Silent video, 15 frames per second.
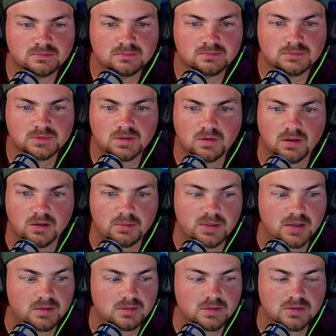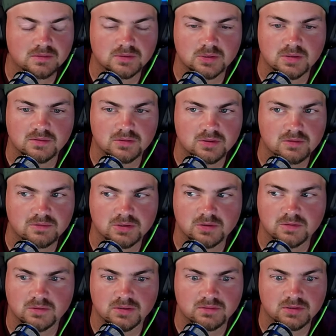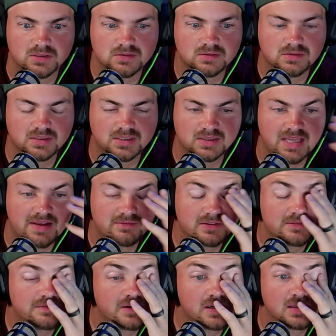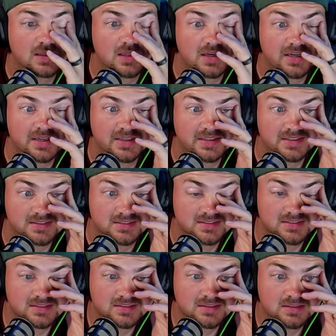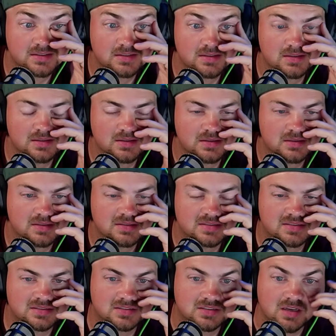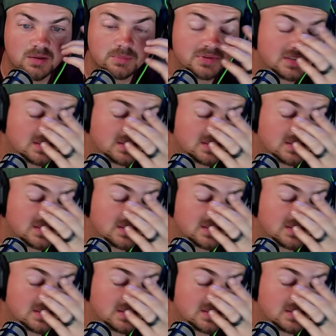calling him out over and over and over and over and over. Like every fucking line is something,